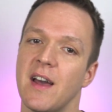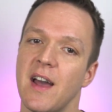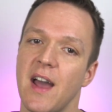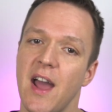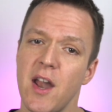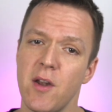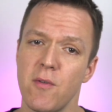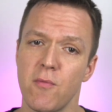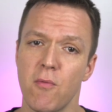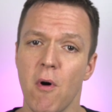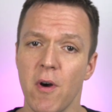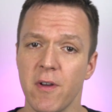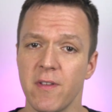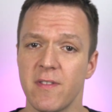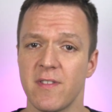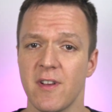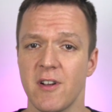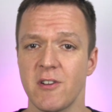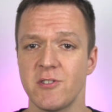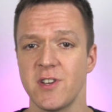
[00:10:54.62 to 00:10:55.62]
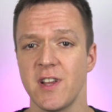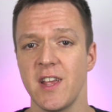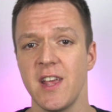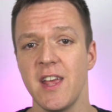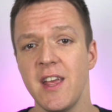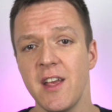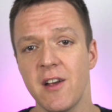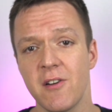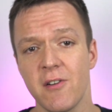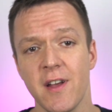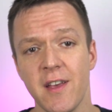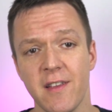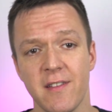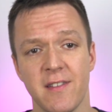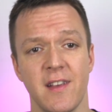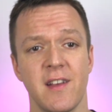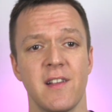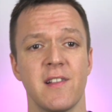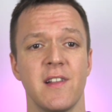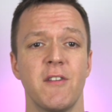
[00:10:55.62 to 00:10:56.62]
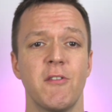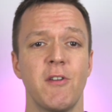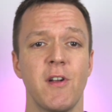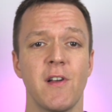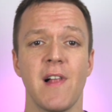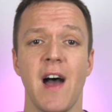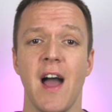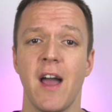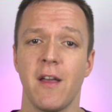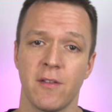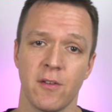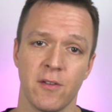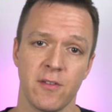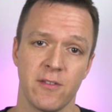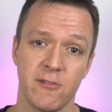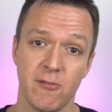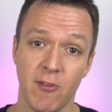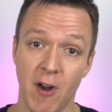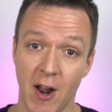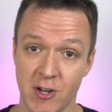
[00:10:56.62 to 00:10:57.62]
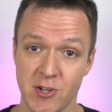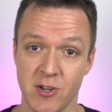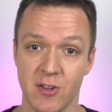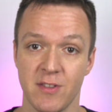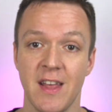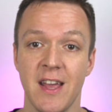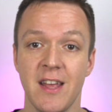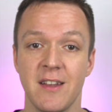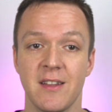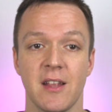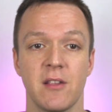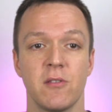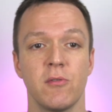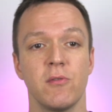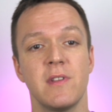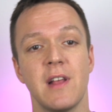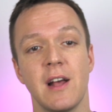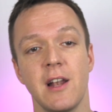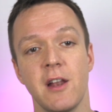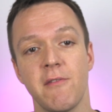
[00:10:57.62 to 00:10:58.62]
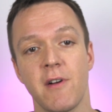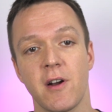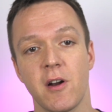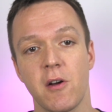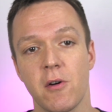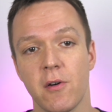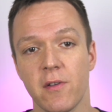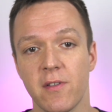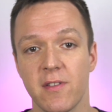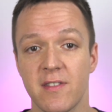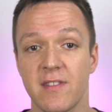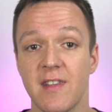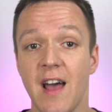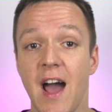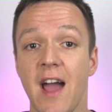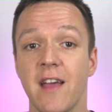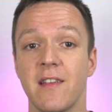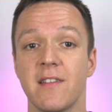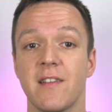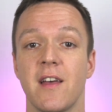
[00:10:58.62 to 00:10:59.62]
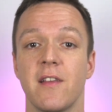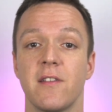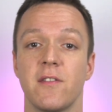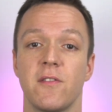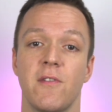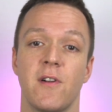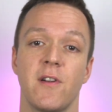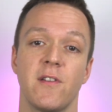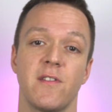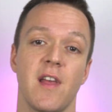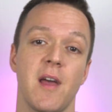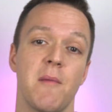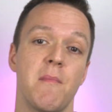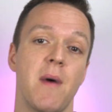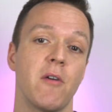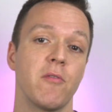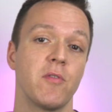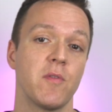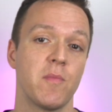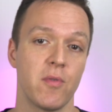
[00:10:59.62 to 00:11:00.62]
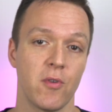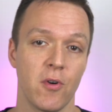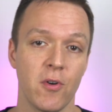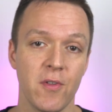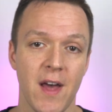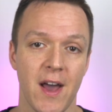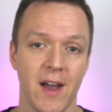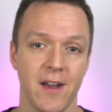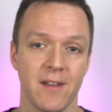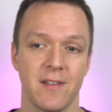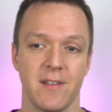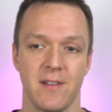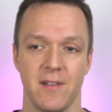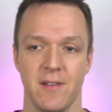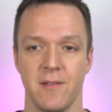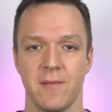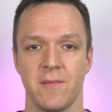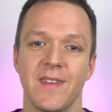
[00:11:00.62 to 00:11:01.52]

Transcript: And voice search increasingly relies on structured data to deliver concise answers about products.